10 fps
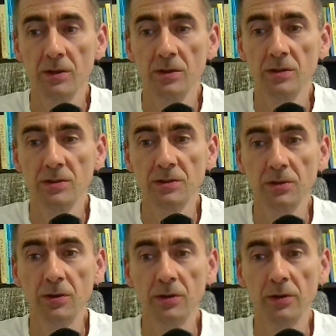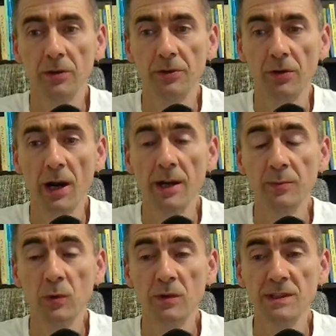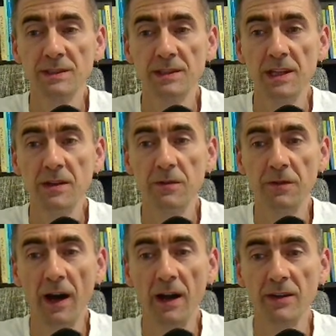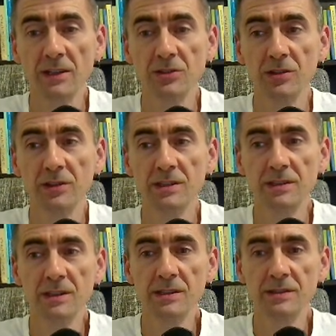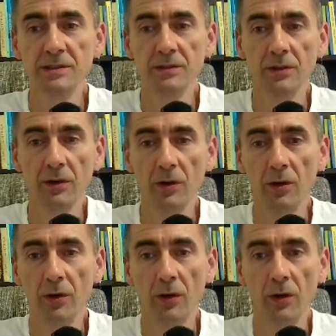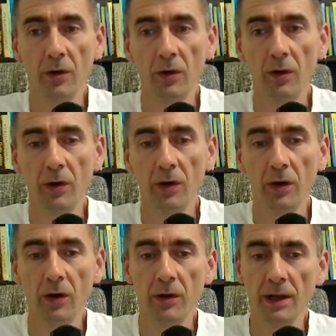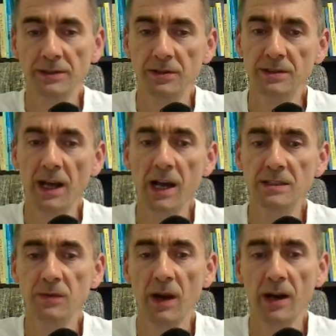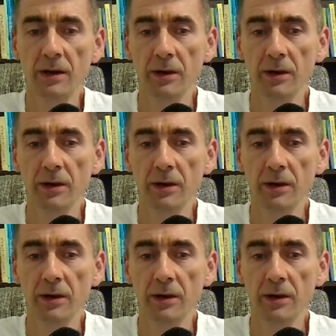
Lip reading: So the right move is d5. Actually, this is an exercise where